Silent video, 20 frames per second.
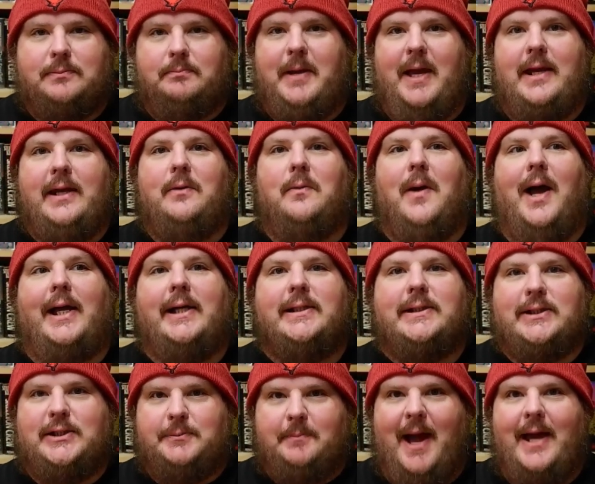
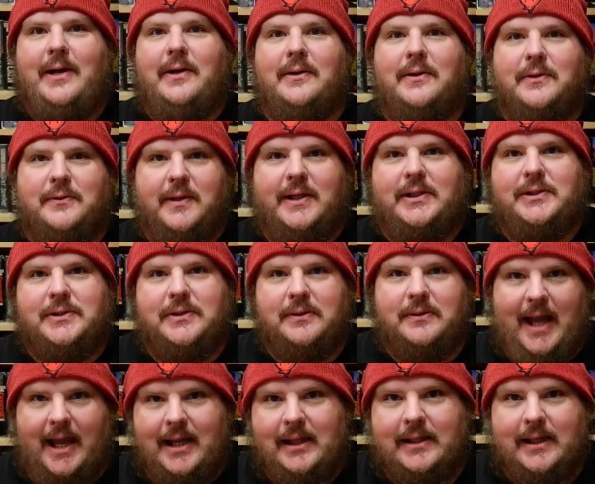Pennywise spider
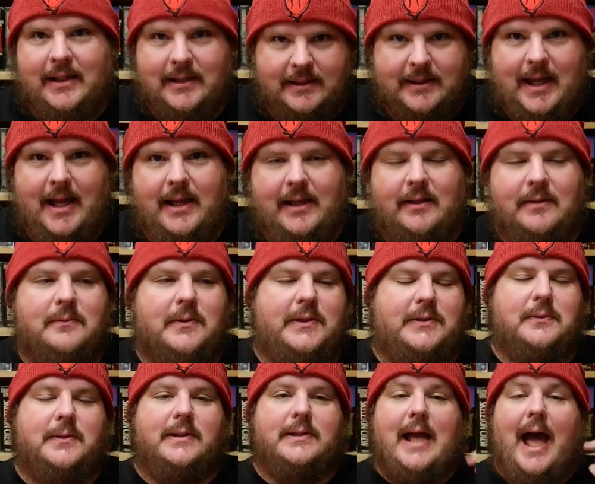creature alien thing,
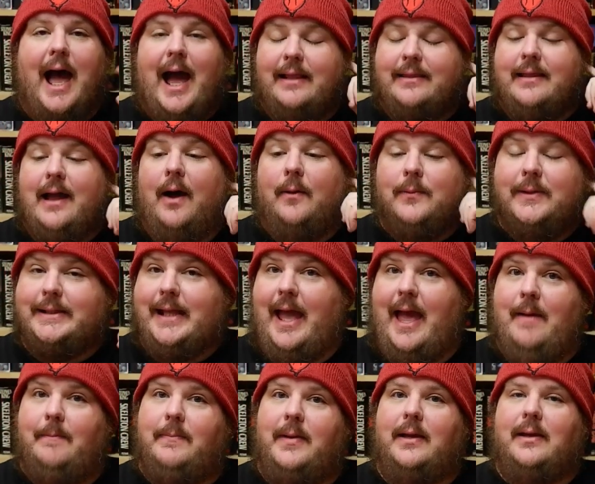which was, I thought, was
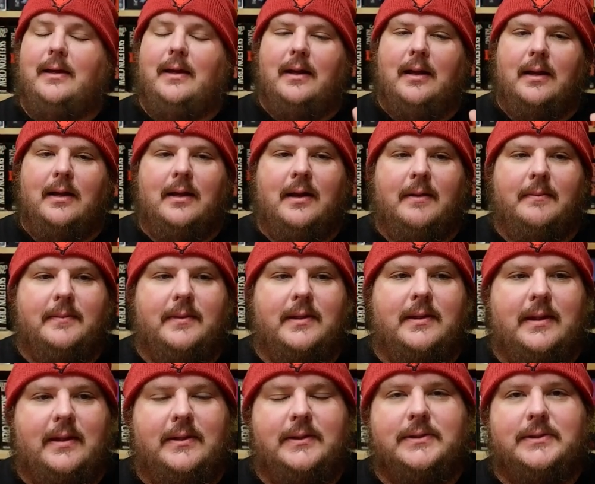epic. Um,
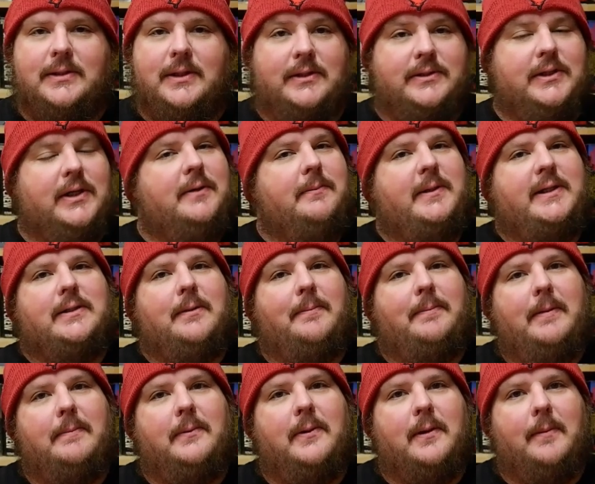there's there's going to be some
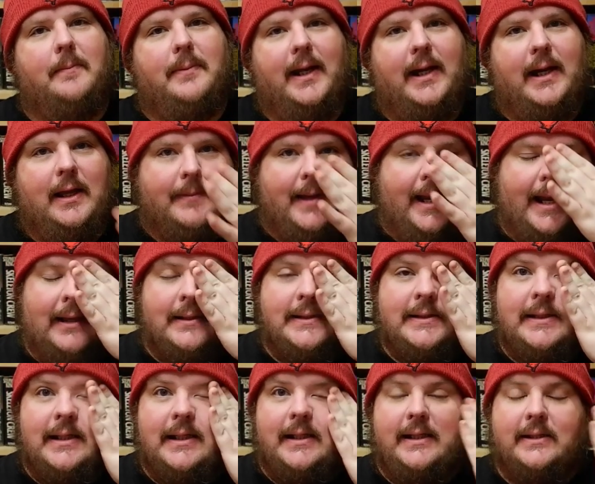people complaining about how
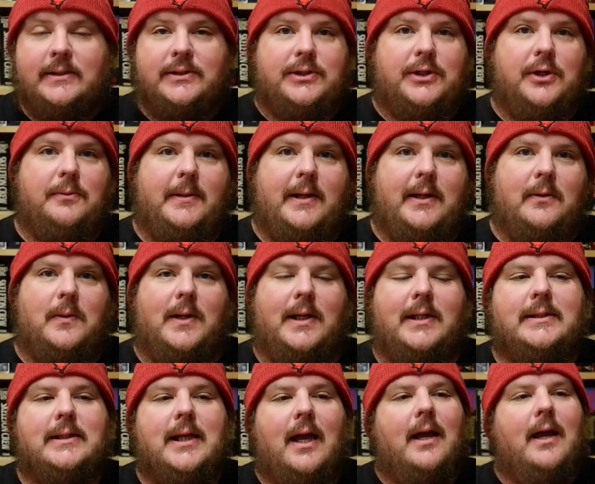silly and stupid it
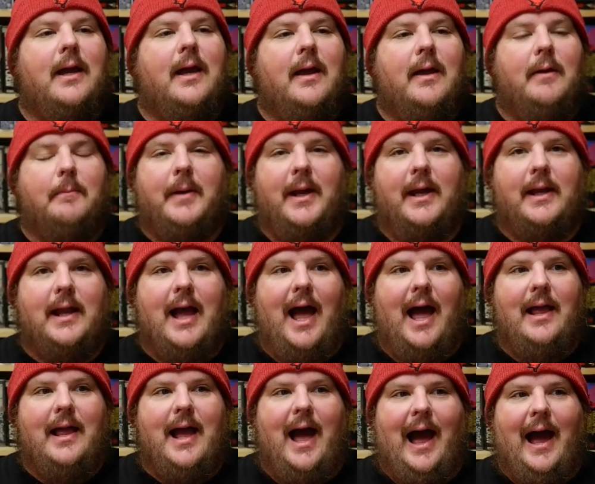was, but
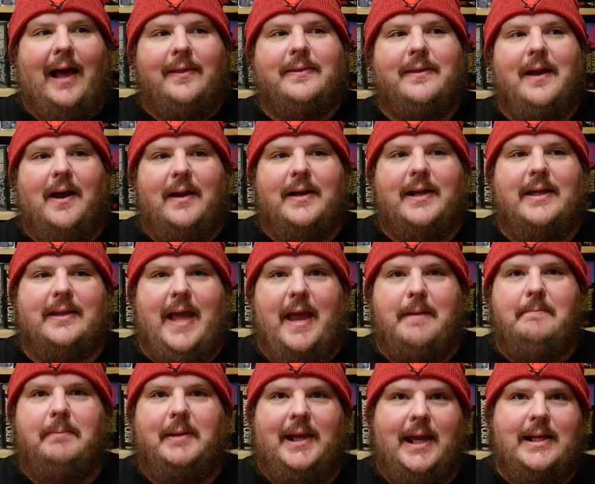I thought
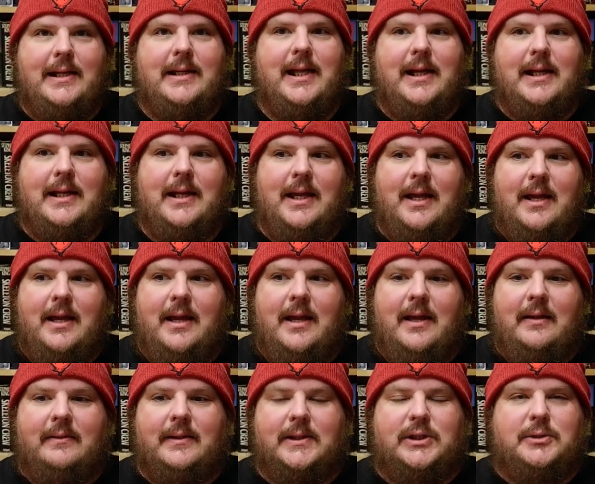they blended
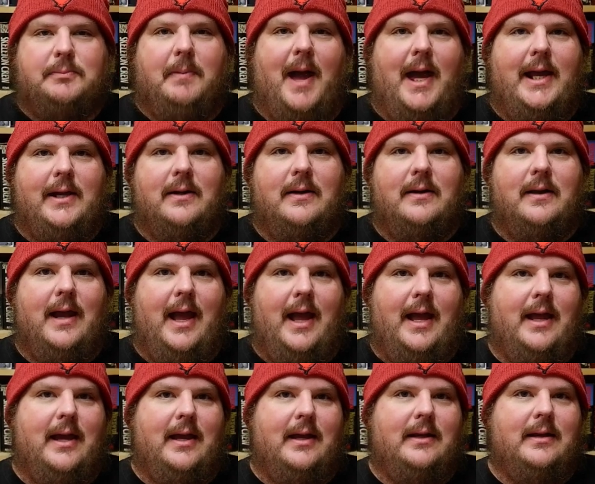the spider
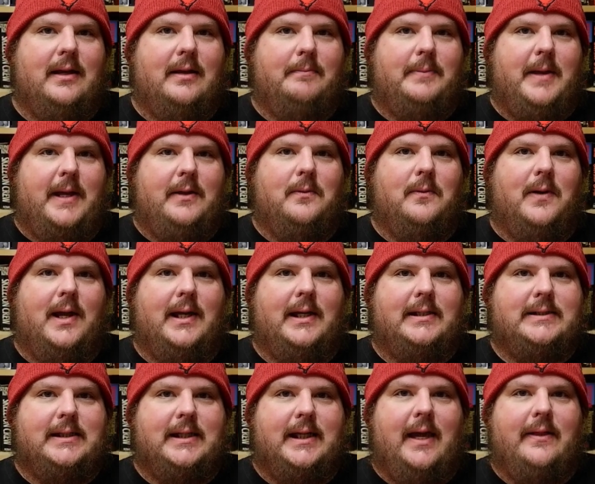and
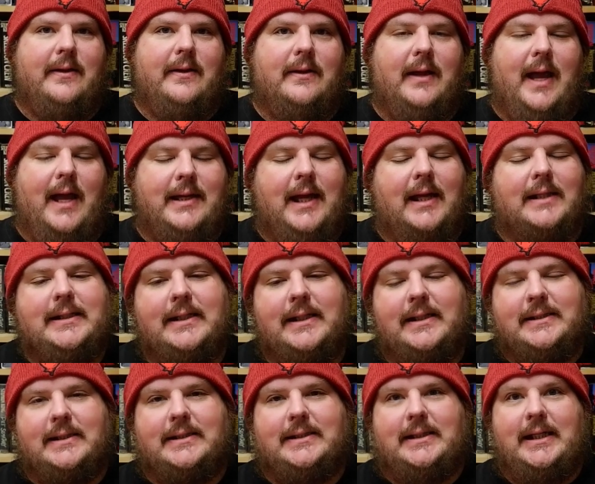Pennywise together. And yes, it
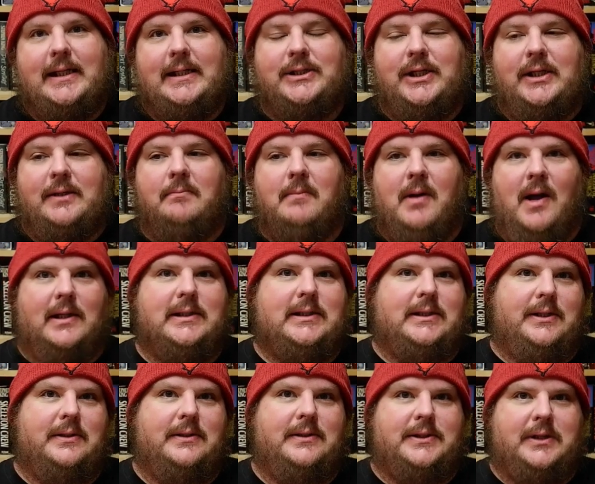is a C G
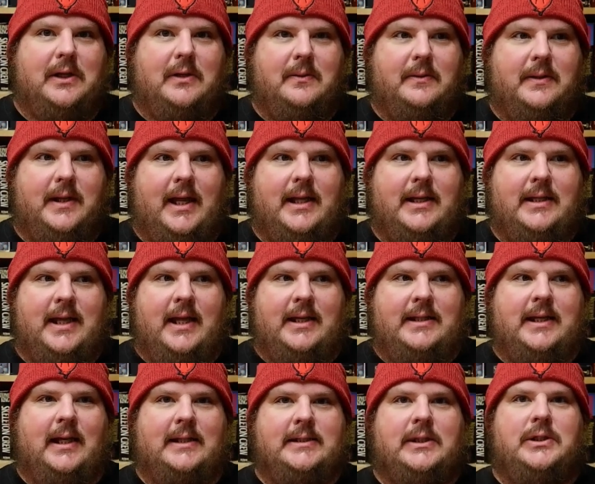monster, so it,
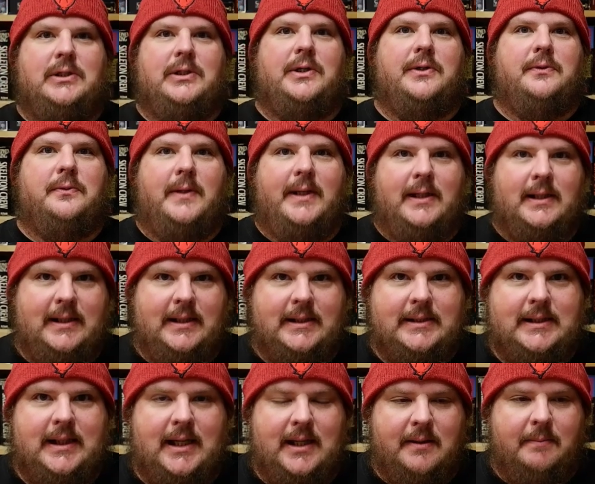it doesn't look
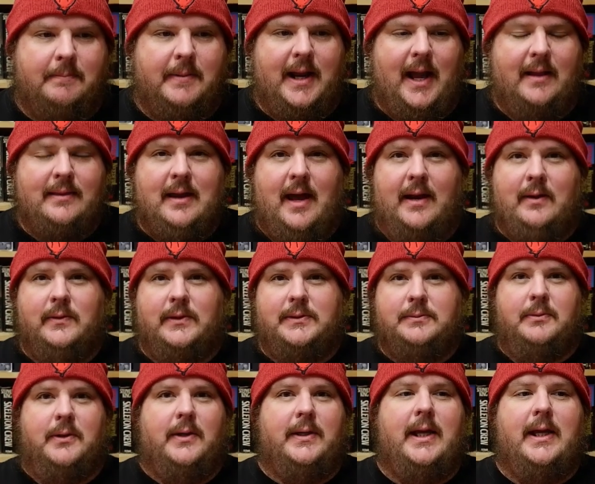realistic, but I thought it was
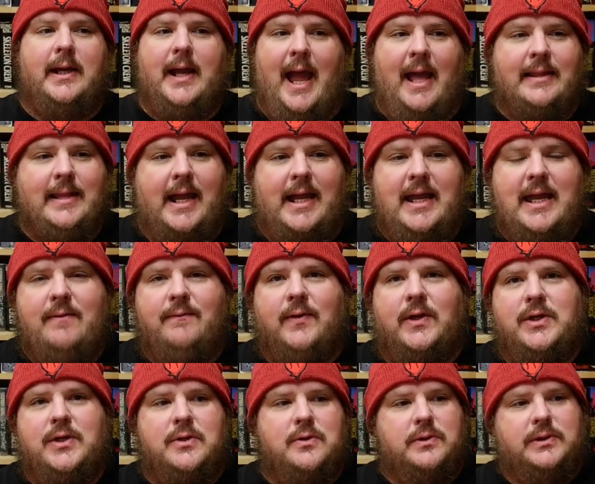brilliant. And they
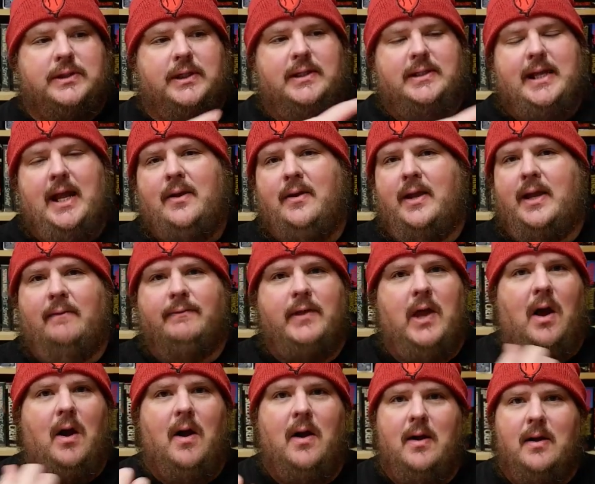even used the tearing of
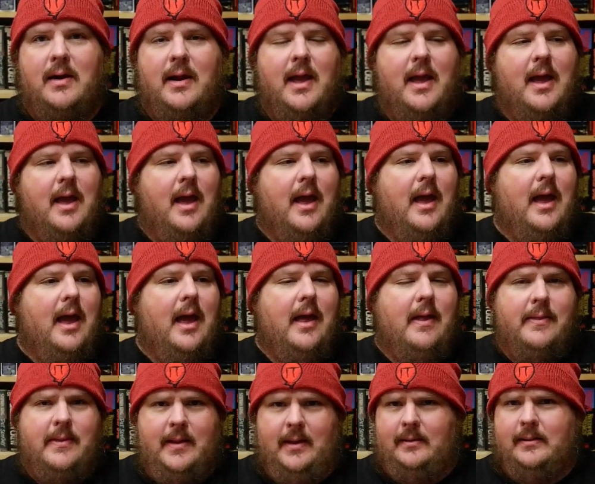the heart
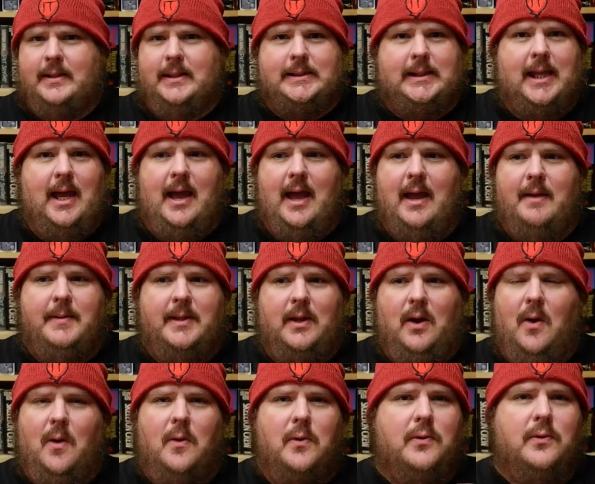this time, and
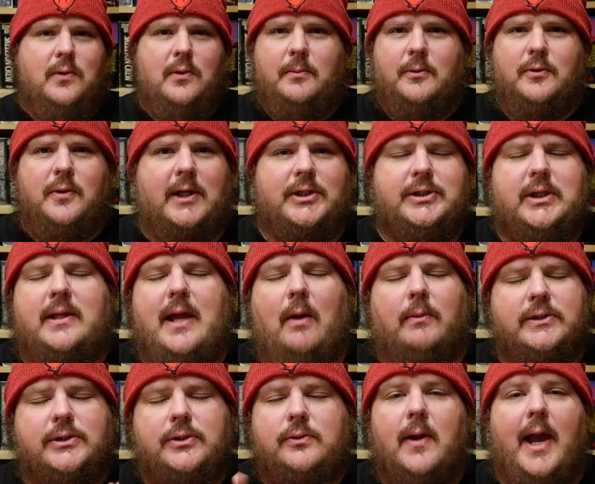the whole group crushed. That
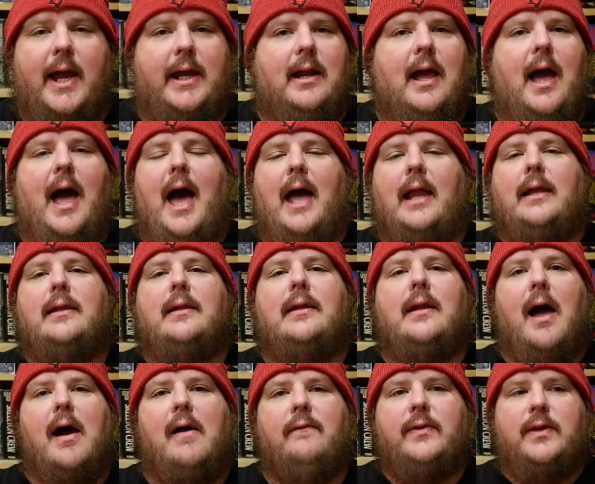was great. I
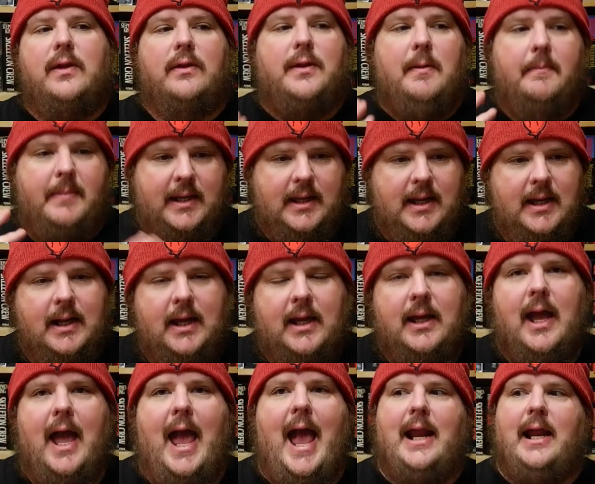loved the
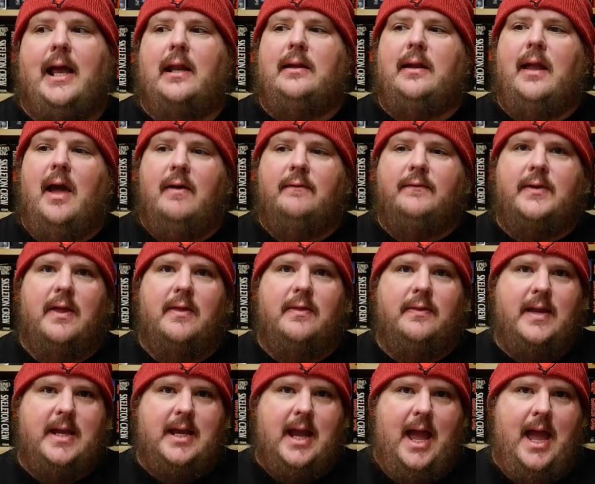beginning, and I loved
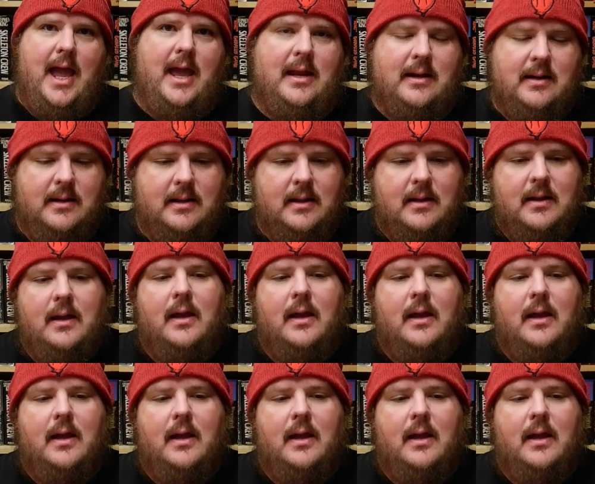the end.